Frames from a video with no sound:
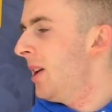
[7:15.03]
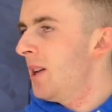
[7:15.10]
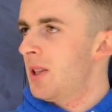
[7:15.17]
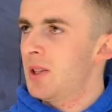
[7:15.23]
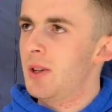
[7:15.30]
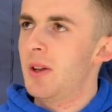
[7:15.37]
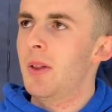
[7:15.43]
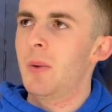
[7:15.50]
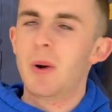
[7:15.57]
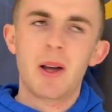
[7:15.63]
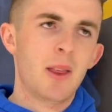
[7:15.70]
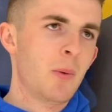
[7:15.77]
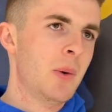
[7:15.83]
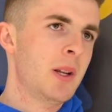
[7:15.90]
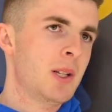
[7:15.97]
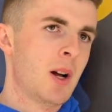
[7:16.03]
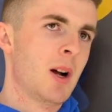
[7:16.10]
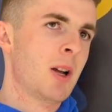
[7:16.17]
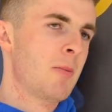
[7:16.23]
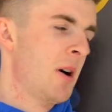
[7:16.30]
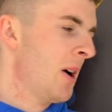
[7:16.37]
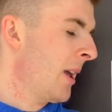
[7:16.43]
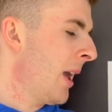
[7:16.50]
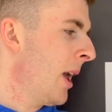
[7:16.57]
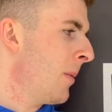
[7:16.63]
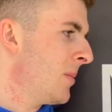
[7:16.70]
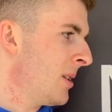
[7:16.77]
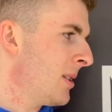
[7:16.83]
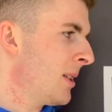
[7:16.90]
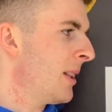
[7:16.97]
So the way that we talk about
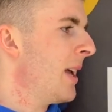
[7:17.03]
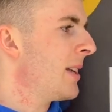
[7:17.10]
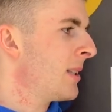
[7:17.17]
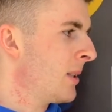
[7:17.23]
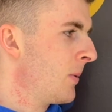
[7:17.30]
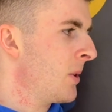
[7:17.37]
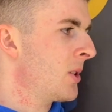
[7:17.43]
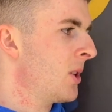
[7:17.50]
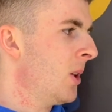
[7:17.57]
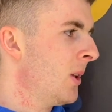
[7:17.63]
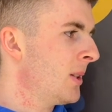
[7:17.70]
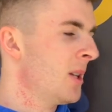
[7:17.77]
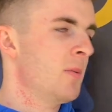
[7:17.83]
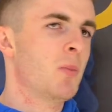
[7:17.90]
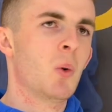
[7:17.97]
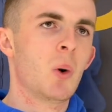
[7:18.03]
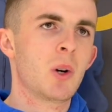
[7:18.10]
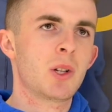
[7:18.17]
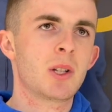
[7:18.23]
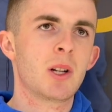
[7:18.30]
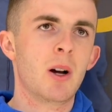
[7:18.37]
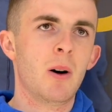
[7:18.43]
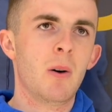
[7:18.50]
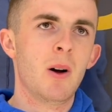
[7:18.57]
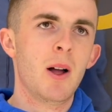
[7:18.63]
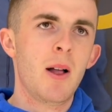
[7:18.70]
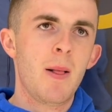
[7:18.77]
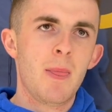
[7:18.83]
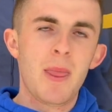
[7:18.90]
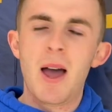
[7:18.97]
games is less the result and more so
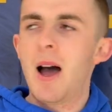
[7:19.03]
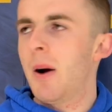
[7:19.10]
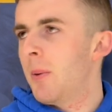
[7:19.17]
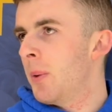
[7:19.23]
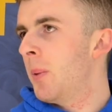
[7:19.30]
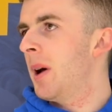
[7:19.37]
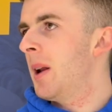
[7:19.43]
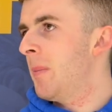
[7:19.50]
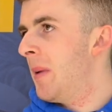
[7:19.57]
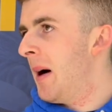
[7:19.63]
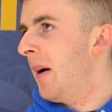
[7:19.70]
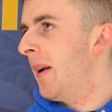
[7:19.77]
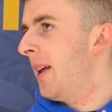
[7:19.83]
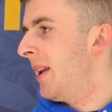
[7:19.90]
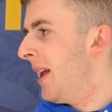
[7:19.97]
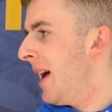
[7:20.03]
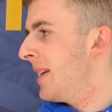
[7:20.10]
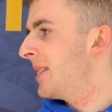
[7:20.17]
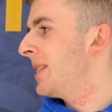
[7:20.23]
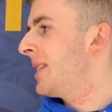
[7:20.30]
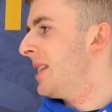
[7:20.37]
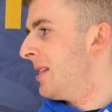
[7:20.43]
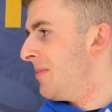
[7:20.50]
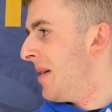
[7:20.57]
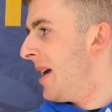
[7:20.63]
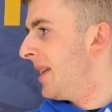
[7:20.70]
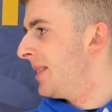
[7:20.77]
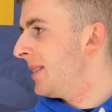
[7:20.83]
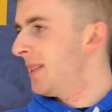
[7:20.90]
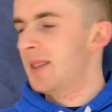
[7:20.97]
how we went about it as
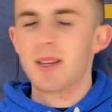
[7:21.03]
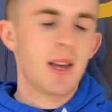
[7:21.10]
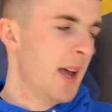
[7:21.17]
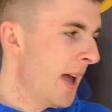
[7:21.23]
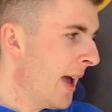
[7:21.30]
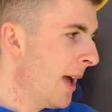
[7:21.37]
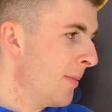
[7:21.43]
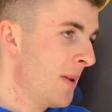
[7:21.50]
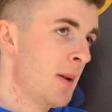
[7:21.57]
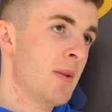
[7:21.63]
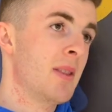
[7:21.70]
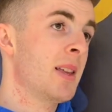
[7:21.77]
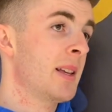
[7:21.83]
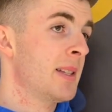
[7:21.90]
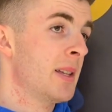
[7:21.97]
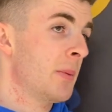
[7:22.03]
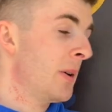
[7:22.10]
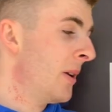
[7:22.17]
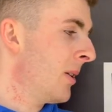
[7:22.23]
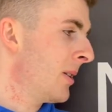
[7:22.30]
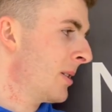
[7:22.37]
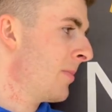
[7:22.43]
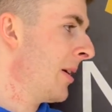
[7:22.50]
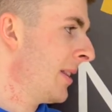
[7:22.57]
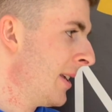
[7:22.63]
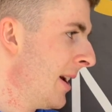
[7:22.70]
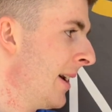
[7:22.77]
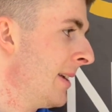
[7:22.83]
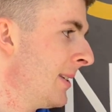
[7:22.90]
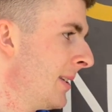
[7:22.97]
teammates and maybe things that we noticed about the
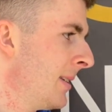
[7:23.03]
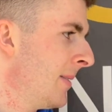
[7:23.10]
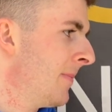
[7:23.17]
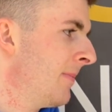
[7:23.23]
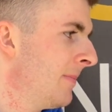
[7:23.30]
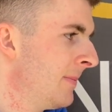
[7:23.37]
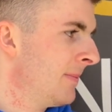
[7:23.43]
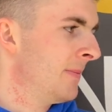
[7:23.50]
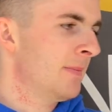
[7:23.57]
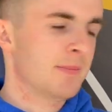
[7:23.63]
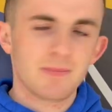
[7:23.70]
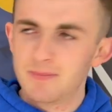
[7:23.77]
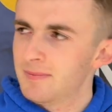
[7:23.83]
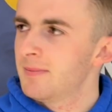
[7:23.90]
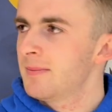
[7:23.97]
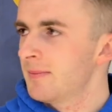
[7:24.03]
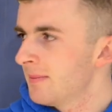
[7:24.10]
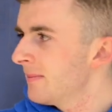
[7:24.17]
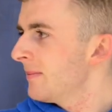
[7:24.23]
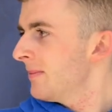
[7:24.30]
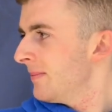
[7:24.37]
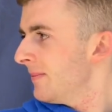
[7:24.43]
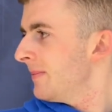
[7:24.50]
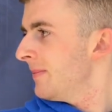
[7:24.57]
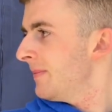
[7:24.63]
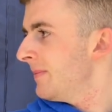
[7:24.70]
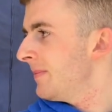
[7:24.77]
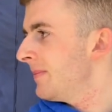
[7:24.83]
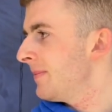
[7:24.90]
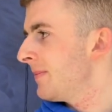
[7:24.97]
ice. So
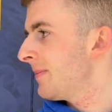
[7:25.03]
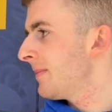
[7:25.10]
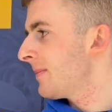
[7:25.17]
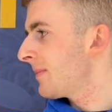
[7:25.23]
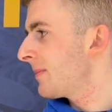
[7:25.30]
who has been the